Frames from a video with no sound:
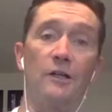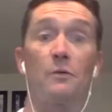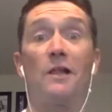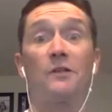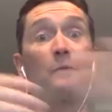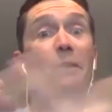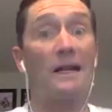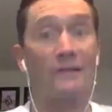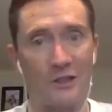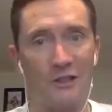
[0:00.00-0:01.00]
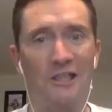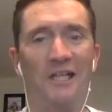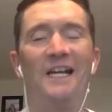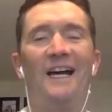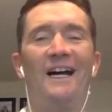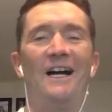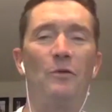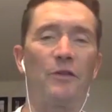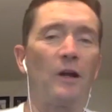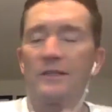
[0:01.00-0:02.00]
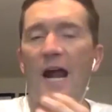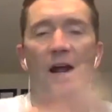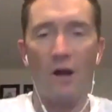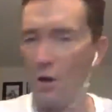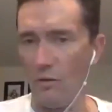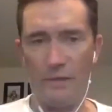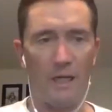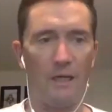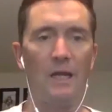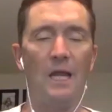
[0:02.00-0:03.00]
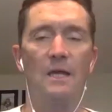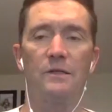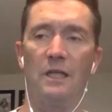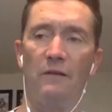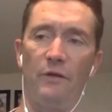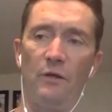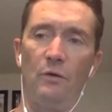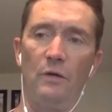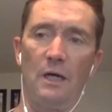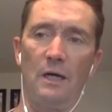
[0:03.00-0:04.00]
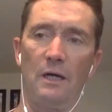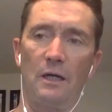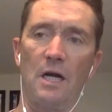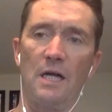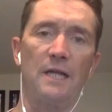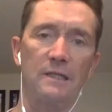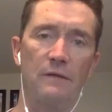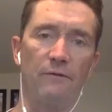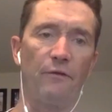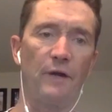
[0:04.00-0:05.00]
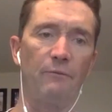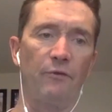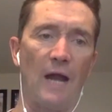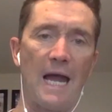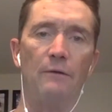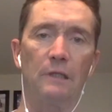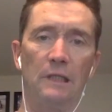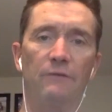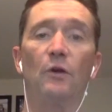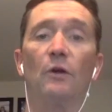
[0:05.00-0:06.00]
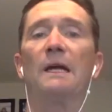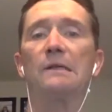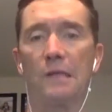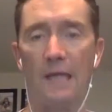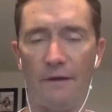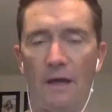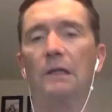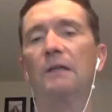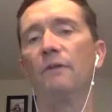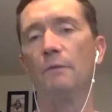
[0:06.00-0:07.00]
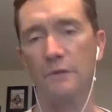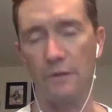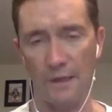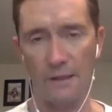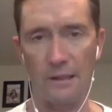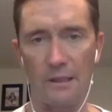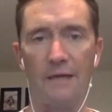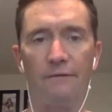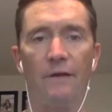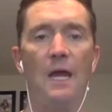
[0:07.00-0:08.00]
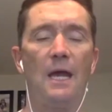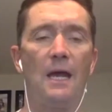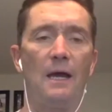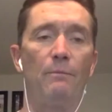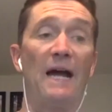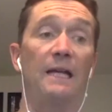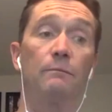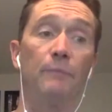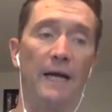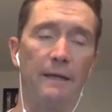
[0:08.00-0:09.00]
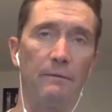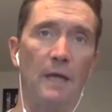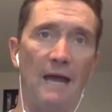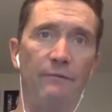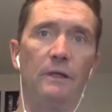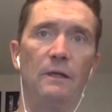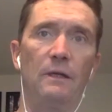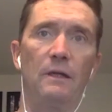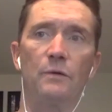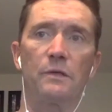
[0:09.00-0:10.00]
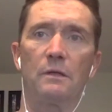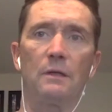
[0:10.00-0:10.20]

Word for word: as well as the practical, with our entire goal being to give you context and frame for how to live your best life, how to live your most authentic life by having the most